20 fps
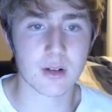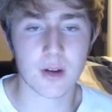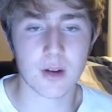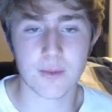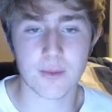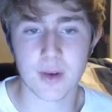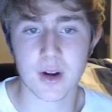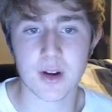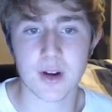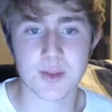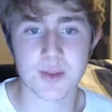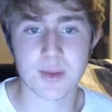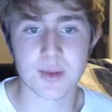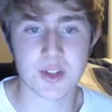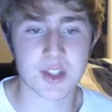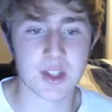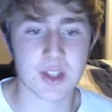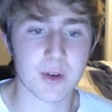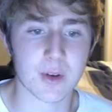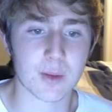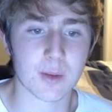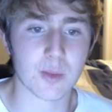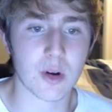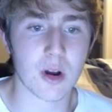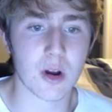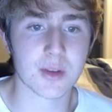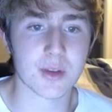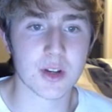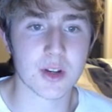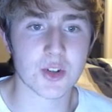very specific
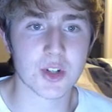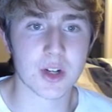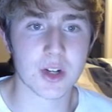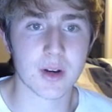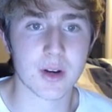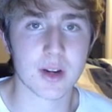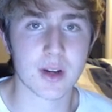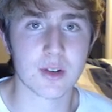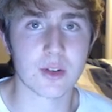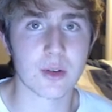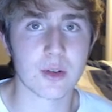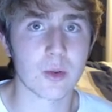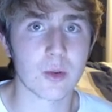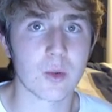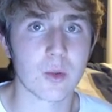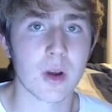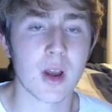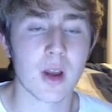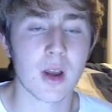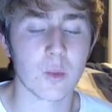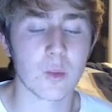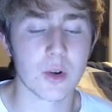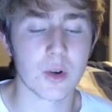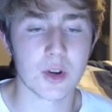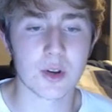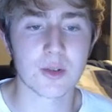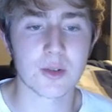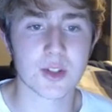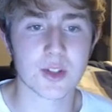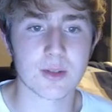prompt engineering to
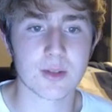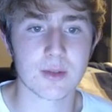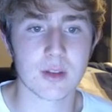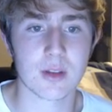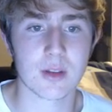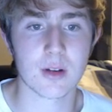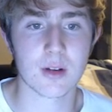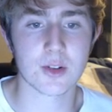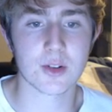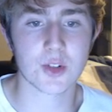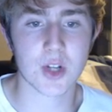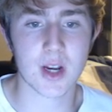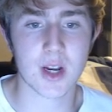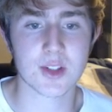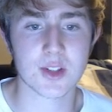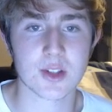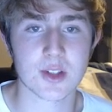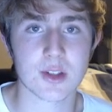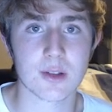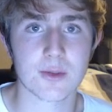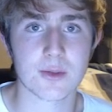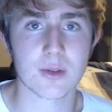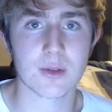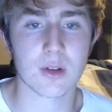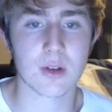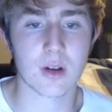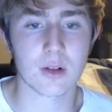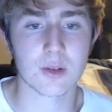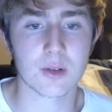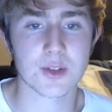reduce the chances of
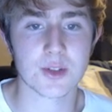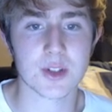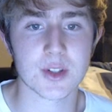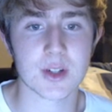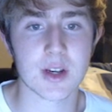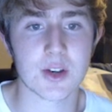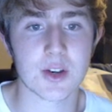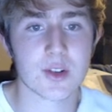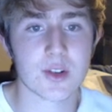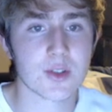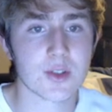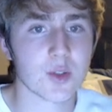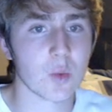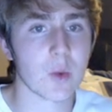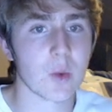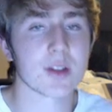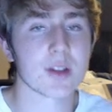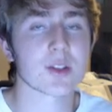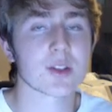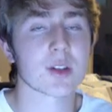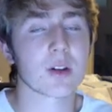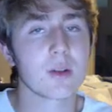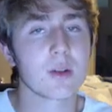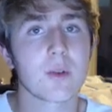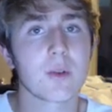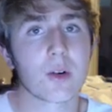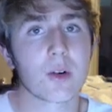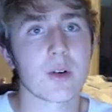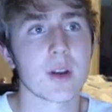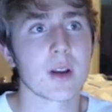hallucinations when it's
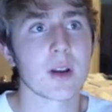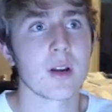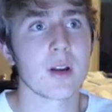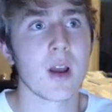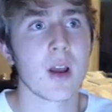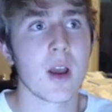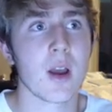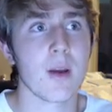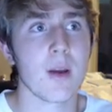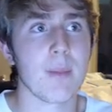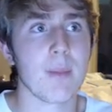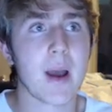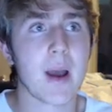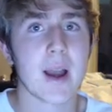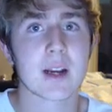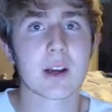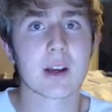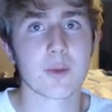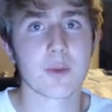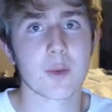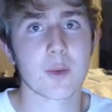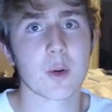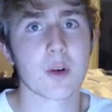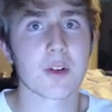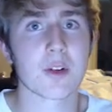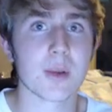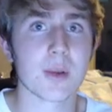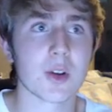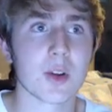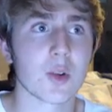converting back and
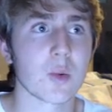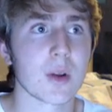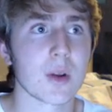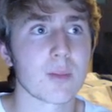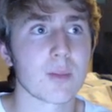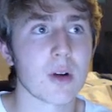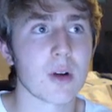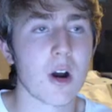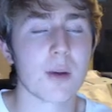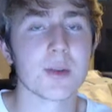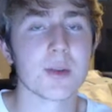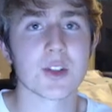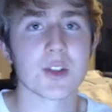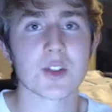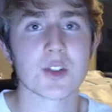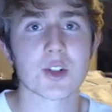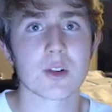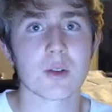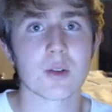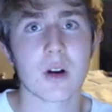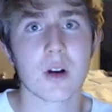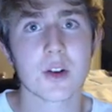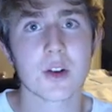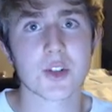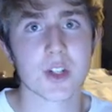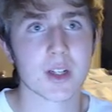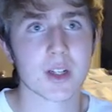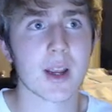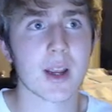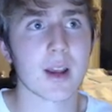forth between propositional
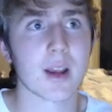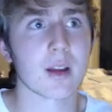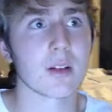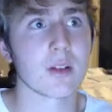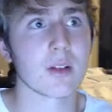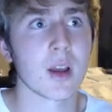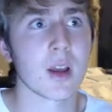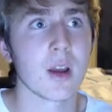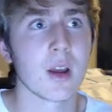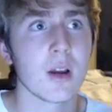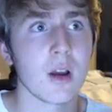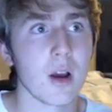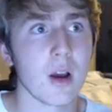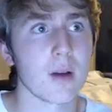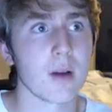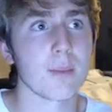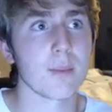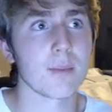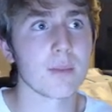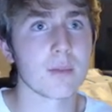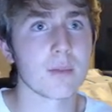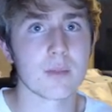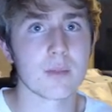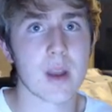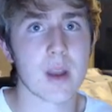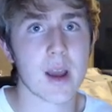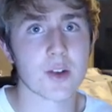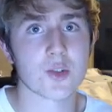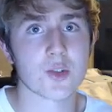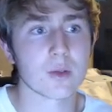logic and
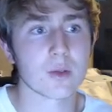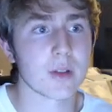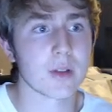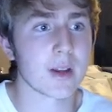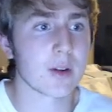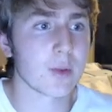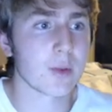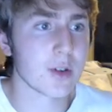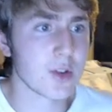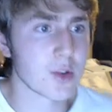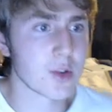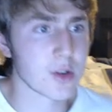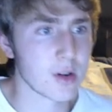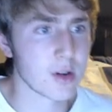natural language.